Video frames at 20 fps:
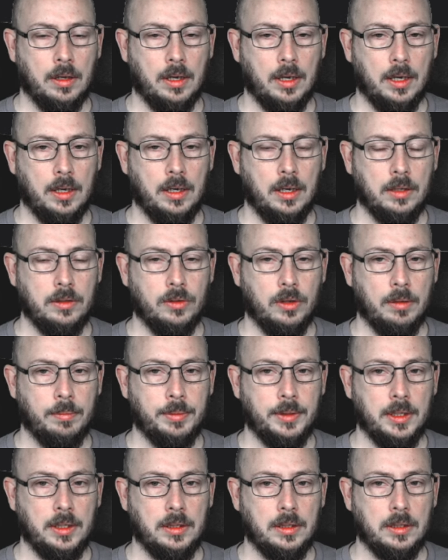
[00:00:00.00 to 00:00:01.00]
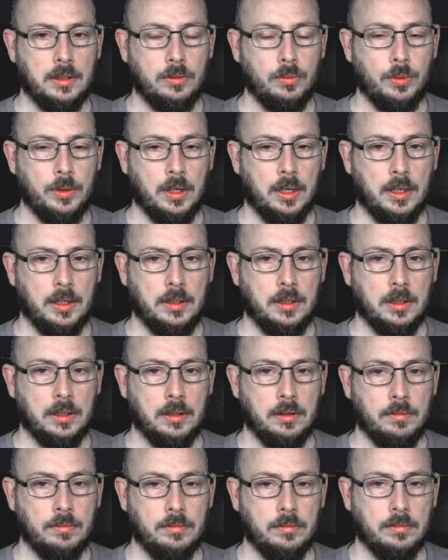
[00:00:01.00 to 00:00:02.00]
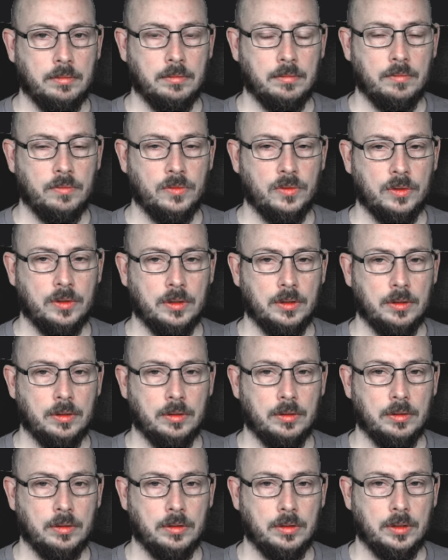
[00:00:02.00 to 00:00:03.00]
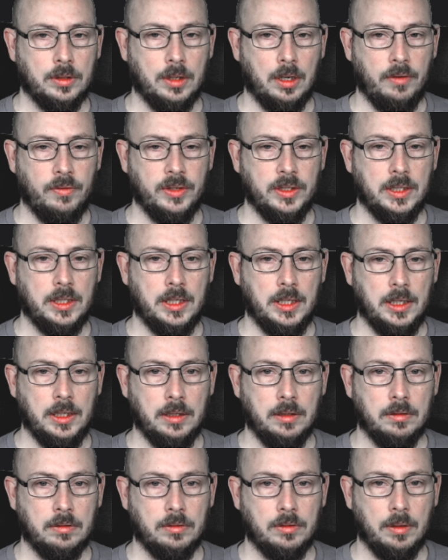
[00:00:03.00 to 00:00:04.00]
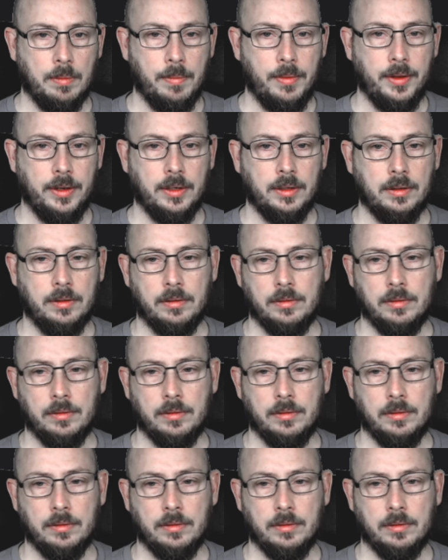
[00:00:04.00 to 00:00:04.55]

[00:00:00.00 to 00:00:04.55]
I'd like to update this with like the service key something.